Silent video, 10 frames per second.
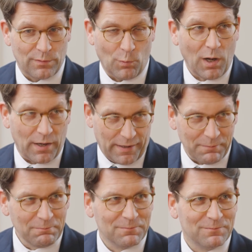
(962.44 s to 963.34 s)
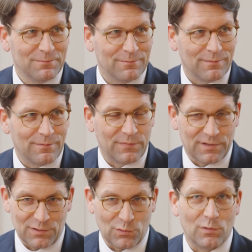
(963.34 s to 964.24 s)
the why,
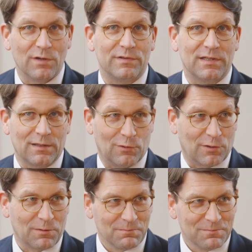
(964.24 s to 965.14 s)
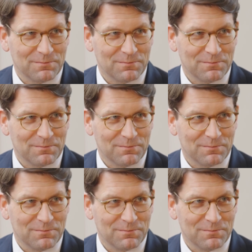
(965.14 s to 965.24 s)
then you have the dialogue.